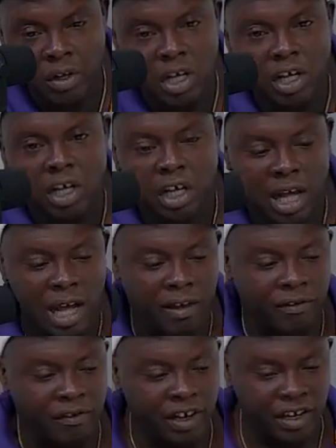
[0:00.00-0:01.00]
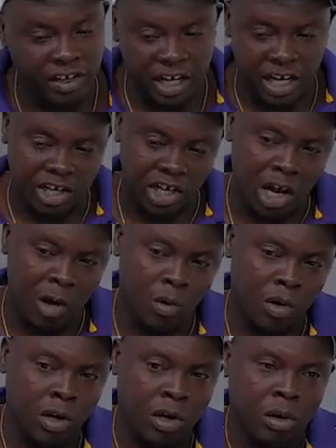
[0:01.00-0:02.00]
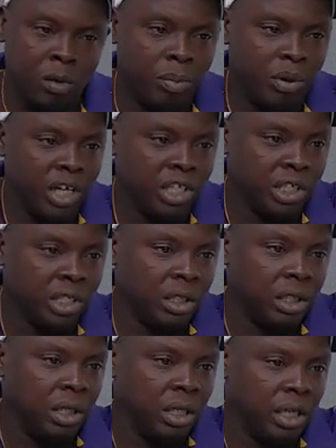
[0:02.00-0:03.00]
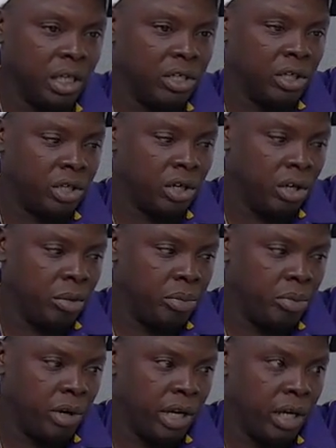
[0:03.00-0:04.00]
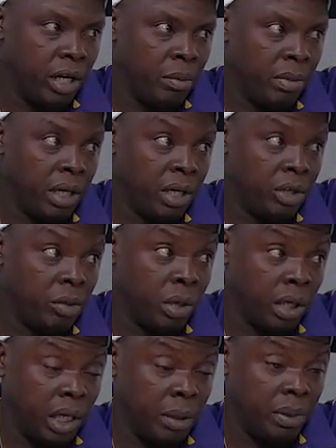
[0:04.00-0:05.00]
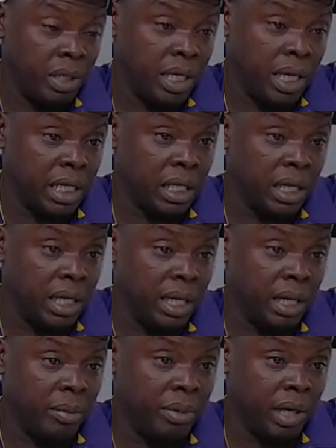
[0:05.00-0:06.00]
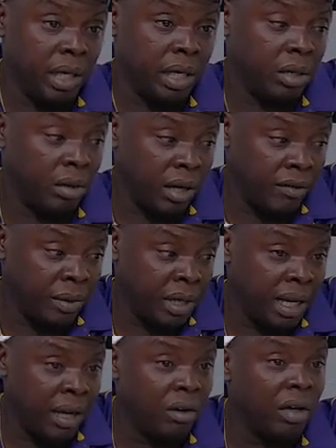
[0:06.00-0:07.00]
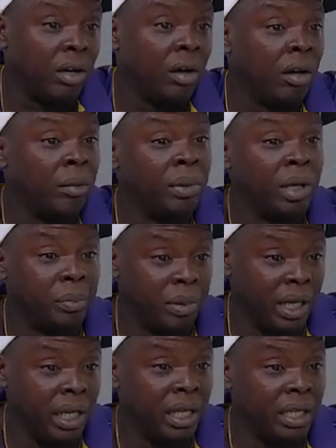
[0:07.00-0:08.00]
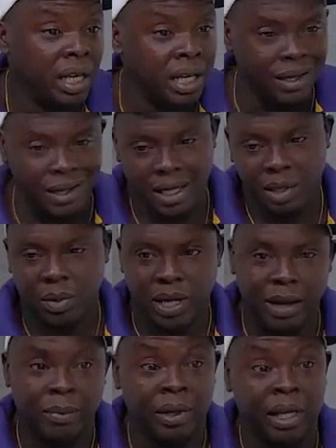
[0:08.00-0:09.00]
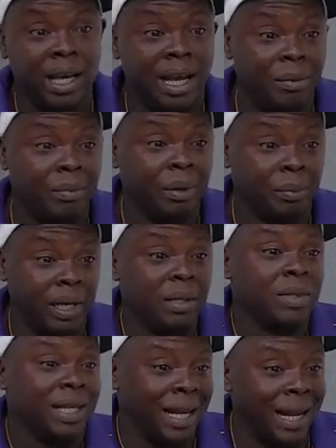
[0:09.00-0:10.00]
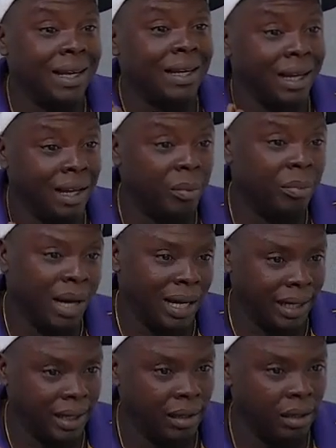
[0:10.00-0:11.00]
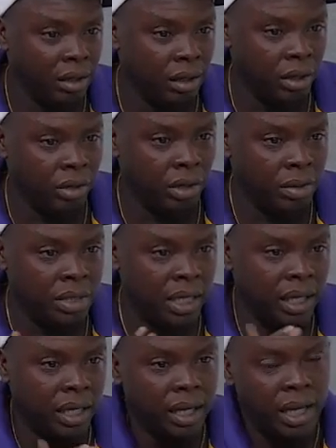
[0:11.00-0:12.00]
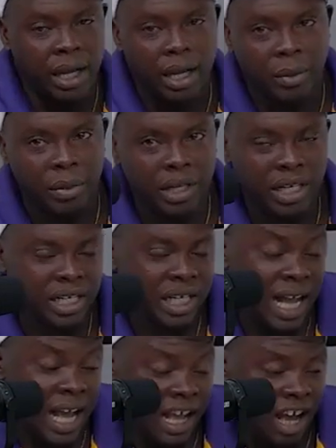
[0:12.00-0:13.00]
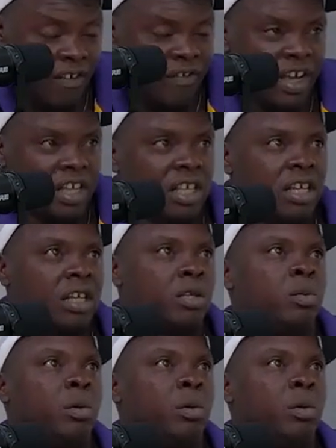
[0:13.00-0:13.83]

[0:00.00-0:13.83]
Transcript: I figured that y'all would pressure it to a certain point because you want to keep his ass in that damn pocket, don't have him get out and all the big plays. And that's what happened. He got the big plays when he got out of the damn pocket. You know what I'm saying? But this guy y'all facing this week,